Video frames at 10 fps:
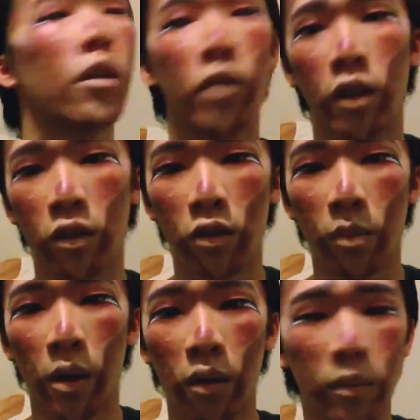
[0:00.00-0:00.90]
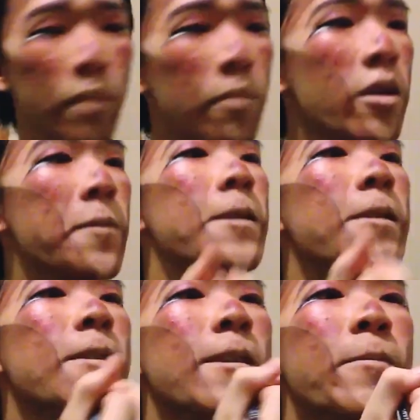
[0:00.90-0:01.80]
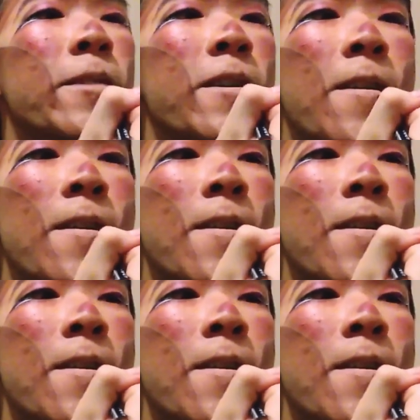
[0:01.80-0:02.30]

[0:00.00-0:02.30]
and we're going to do the bottom lip pretty much the same way.